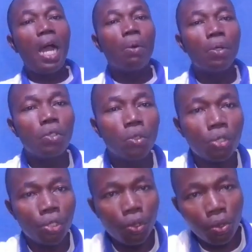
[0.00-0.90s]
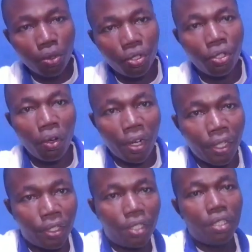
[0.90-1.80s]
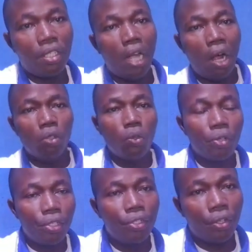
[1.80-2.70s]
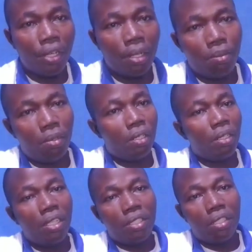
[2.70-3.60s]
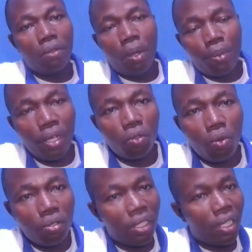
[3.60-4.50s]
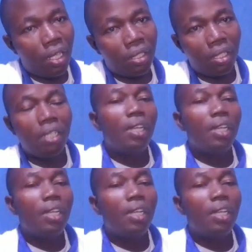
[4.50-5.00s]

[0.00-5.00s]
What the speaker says: I want to reduce your rent. I want to reduce your rent. Let's say they were paying 200,000.